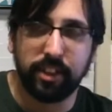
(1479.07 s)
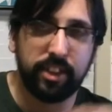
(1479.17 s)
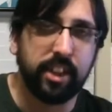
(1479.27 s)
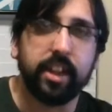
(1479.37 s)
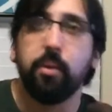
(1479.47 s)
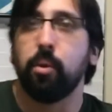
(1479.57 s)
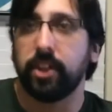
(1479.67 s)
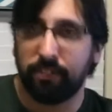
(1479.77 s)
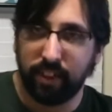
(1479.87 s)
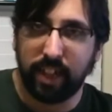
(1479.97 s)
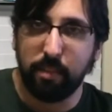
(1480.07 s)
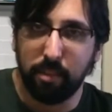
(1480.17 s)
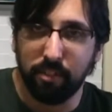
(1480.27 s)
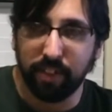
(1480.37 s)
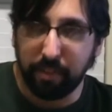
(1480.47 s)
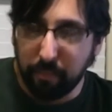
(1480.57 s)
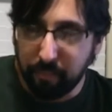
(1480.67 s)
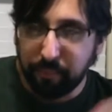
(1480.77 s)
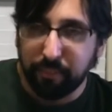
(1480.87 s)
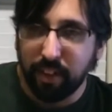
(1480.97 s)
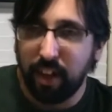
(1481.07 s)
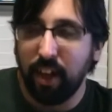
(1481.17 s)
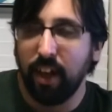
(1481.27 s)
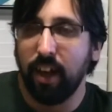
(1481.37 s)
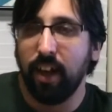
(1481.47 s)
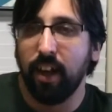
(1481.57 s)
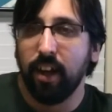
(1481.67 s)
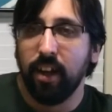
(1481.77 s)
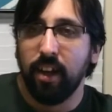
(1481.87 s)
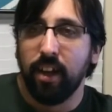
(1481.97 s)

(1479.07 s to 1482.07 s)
This is the worst fucking movie. Uh,